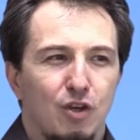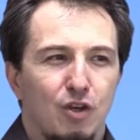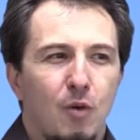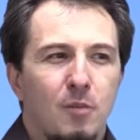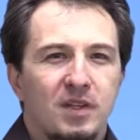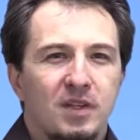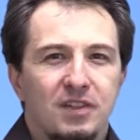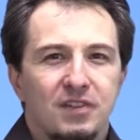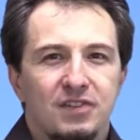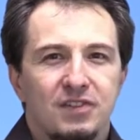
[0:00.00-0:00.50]

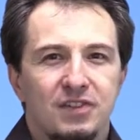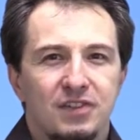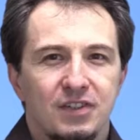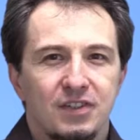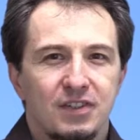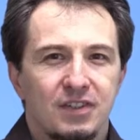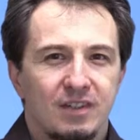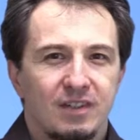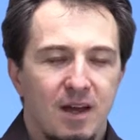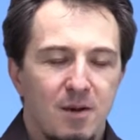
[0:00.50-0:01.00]

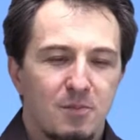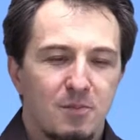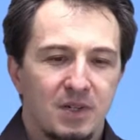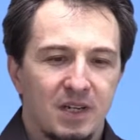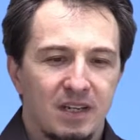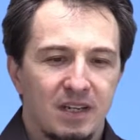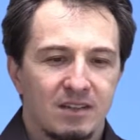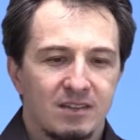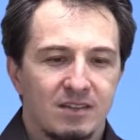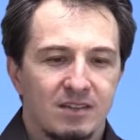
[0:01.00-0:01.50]
dominant
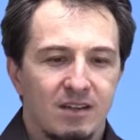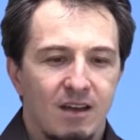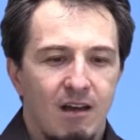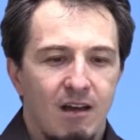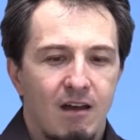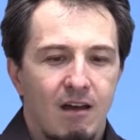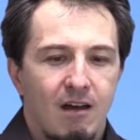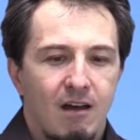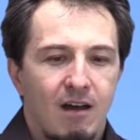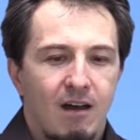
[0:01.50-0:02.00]
companies
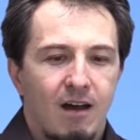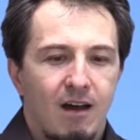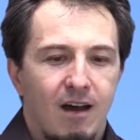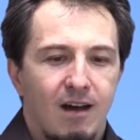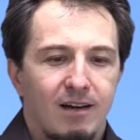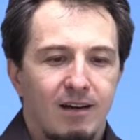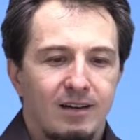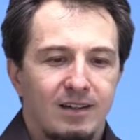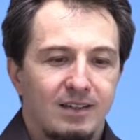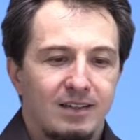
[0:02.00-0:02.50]

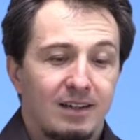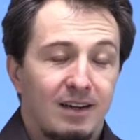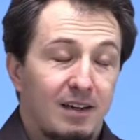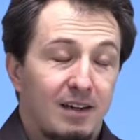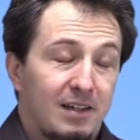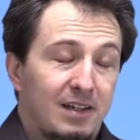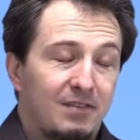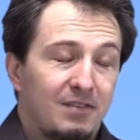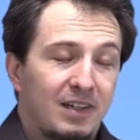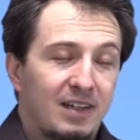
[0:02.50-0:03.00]

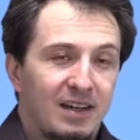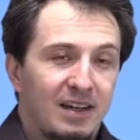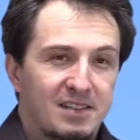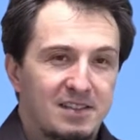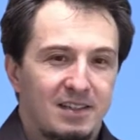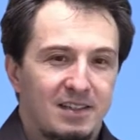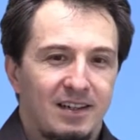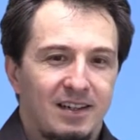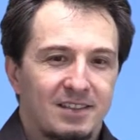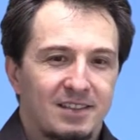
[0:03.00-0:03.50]
are living
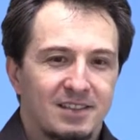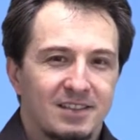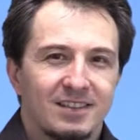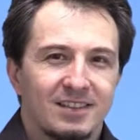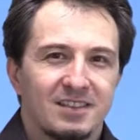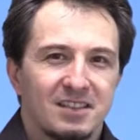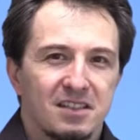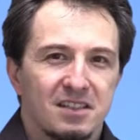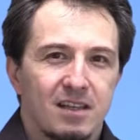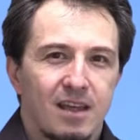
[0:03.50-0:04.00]
less and
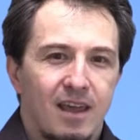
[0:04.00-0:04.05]
less,